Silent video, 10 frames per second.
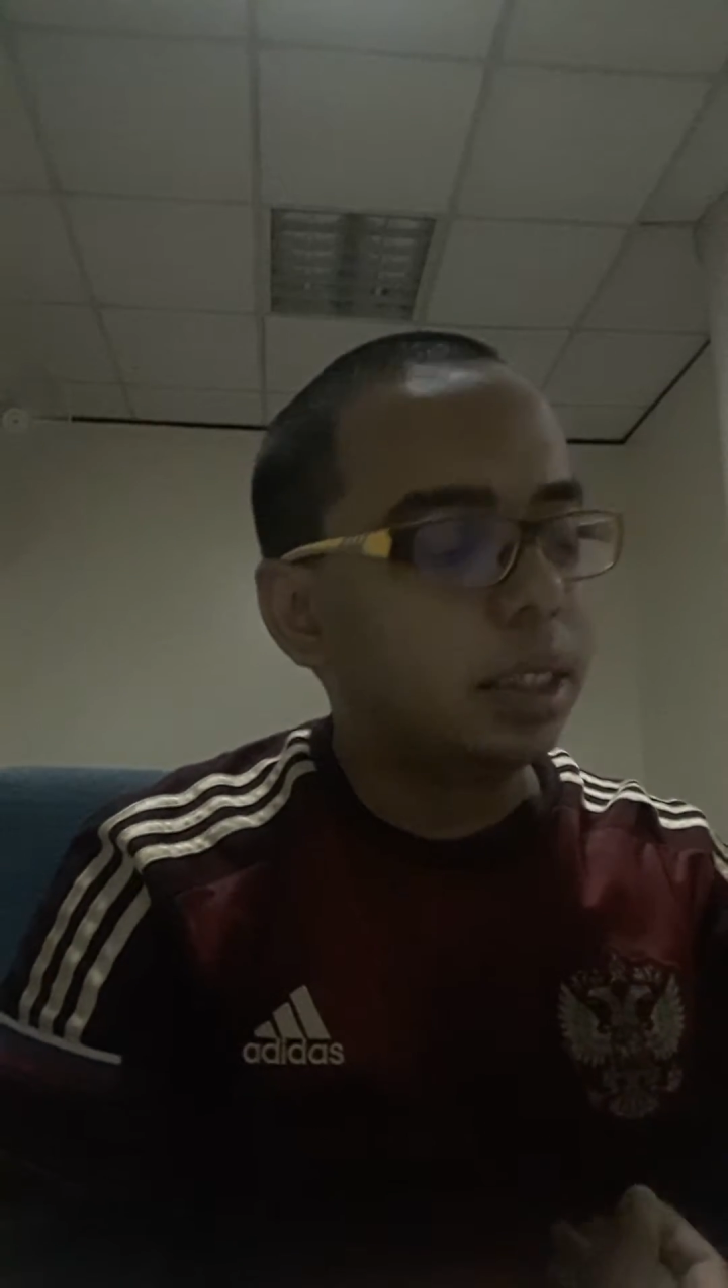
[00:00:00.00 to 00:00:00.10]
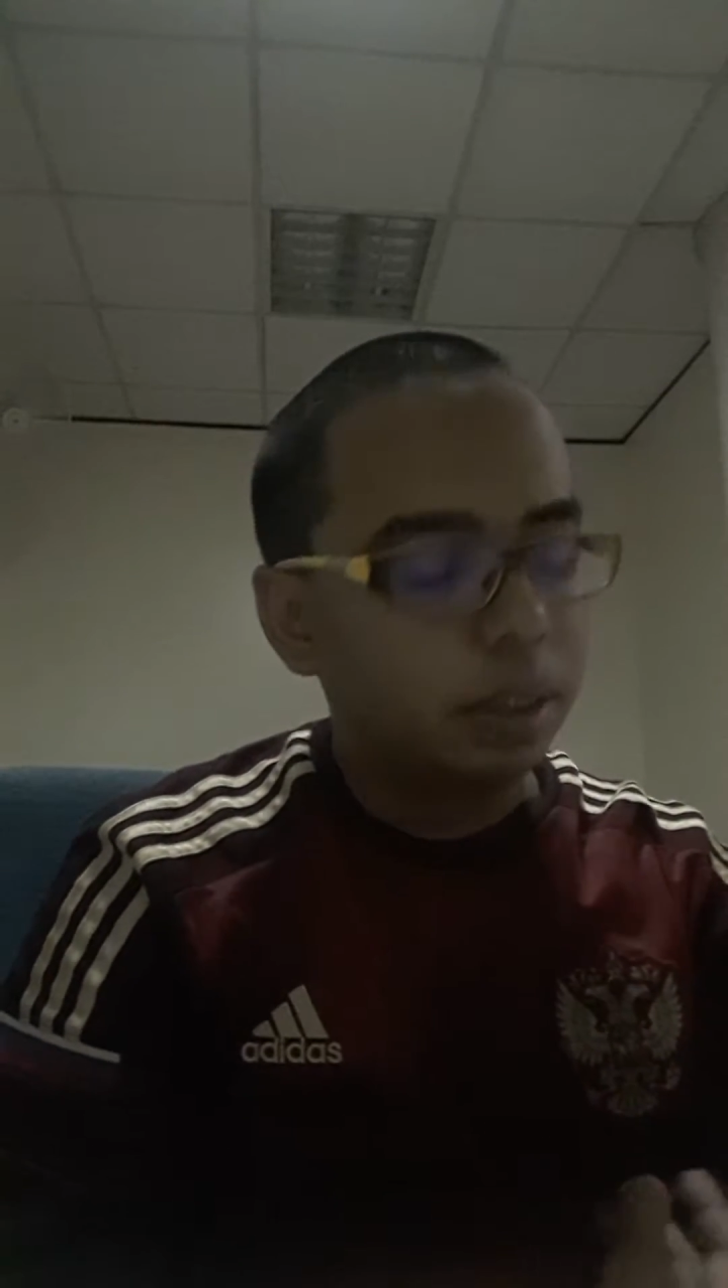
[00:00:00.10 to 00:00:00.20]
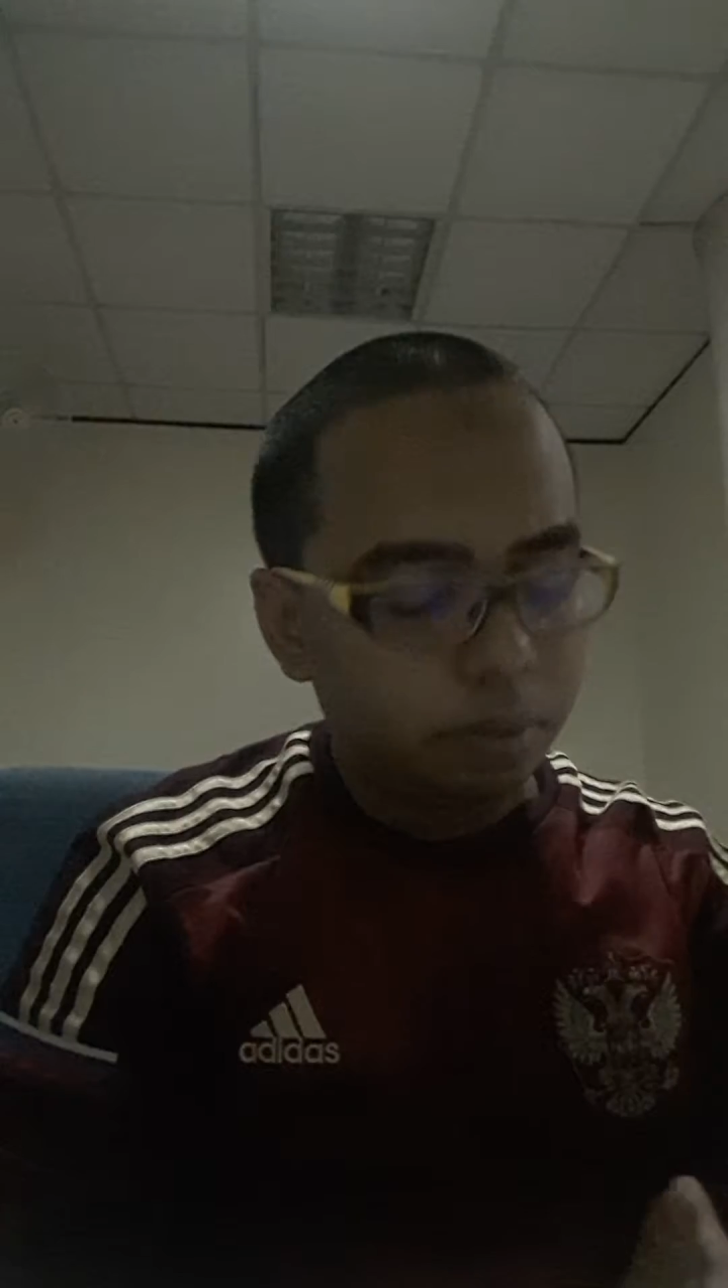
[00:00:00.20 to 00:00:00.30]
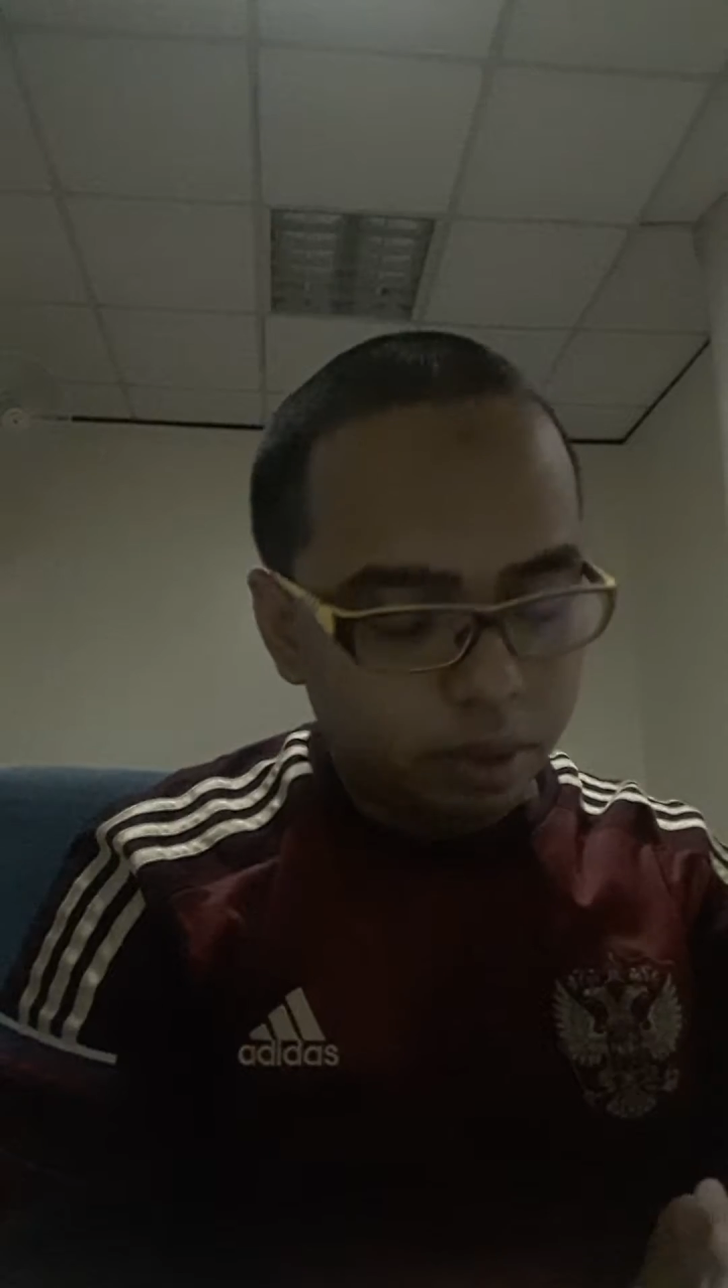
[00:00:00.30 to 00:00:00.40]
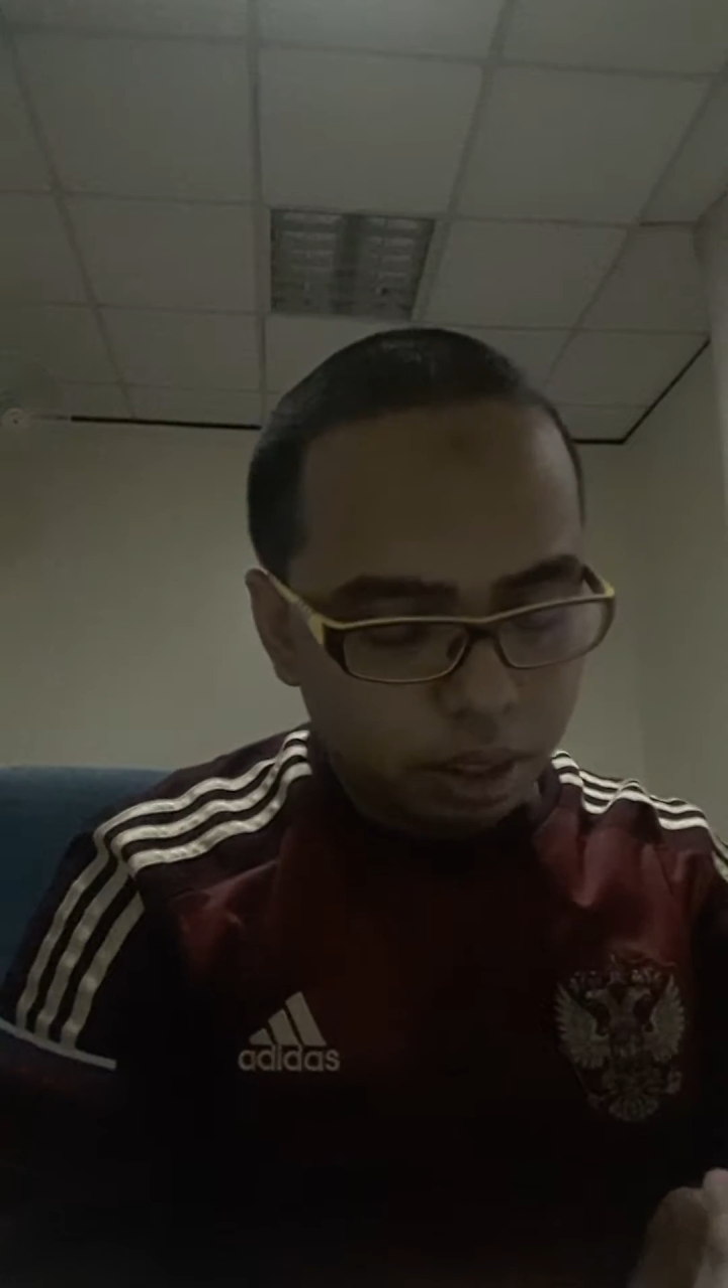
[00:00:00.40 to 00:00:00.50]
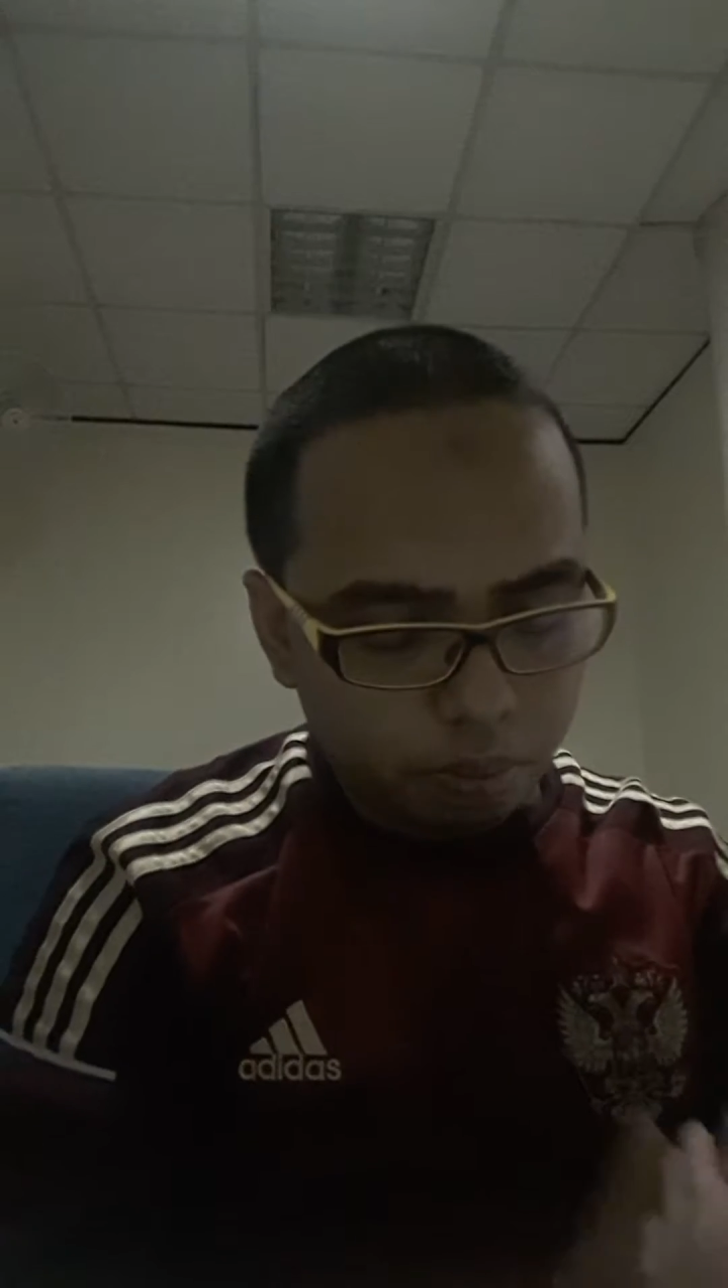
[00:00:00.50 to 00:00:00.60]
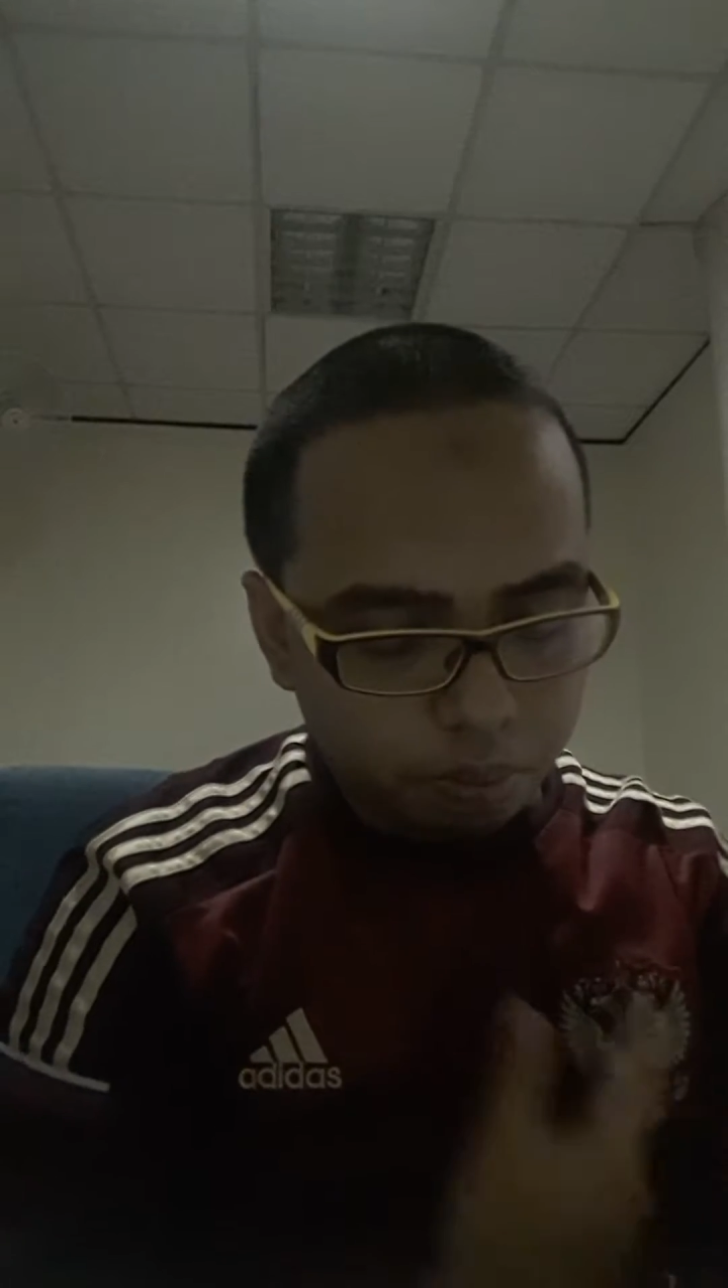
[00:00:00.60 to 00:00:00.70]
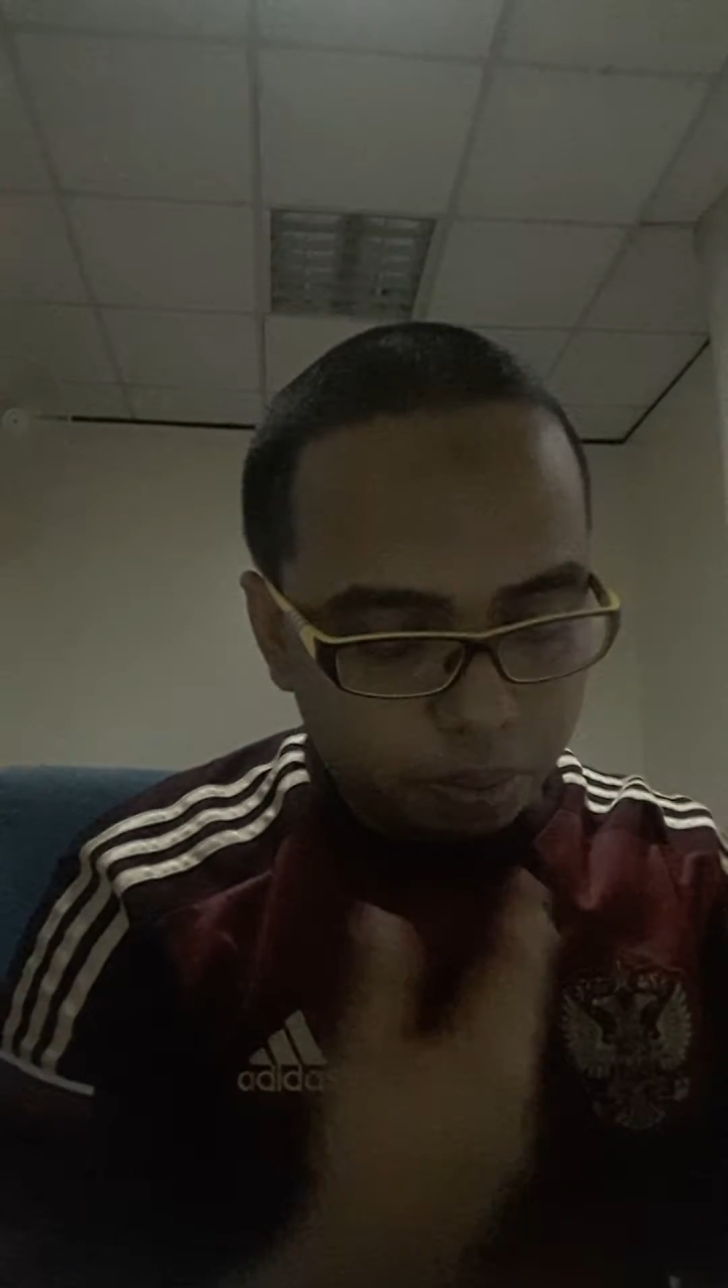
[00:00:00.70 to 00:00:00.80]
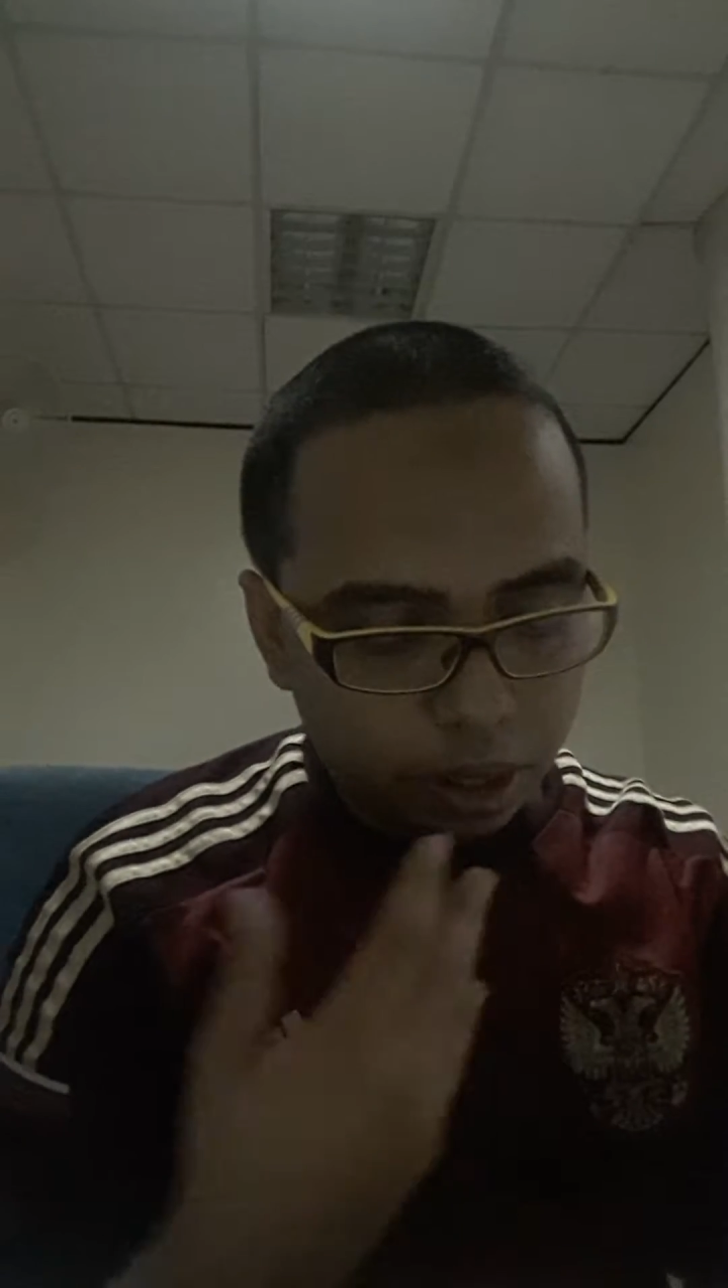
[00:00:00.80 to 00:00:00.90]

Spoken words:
symptom